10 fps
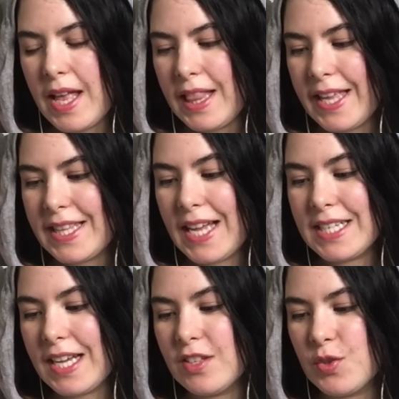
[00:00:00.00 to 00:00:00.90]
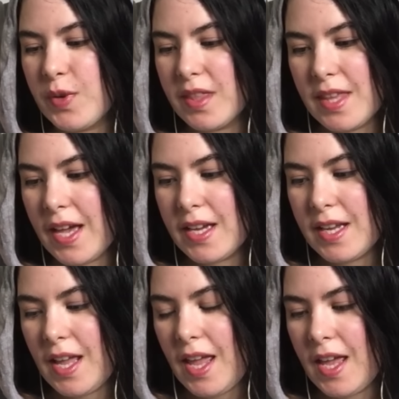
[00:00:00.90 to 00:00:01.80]
Like that guy's doing
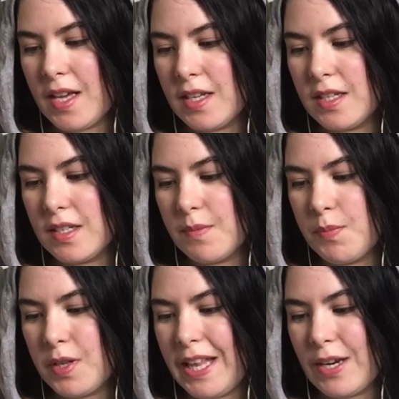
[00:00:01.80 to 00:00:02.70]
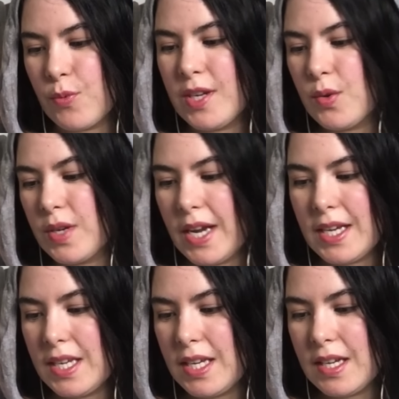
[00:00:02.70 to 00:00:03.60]
that, and but like
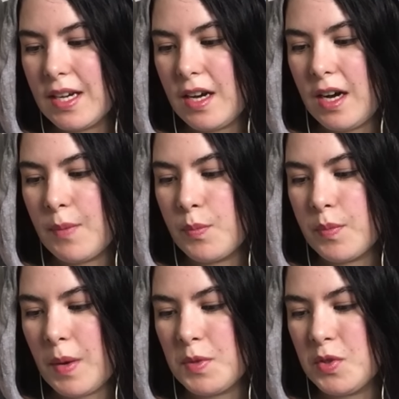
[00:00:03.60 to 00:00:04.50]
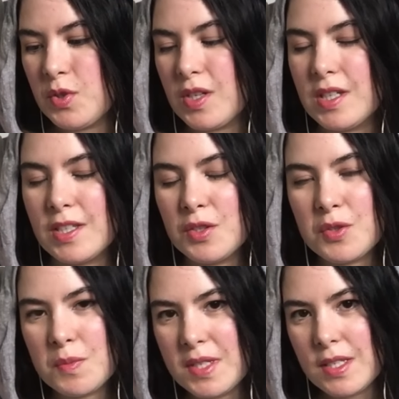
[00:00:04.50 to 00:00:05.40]
recreating a musical
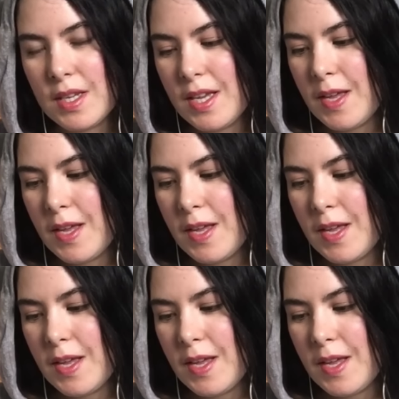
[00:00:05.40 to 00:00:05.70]
instrument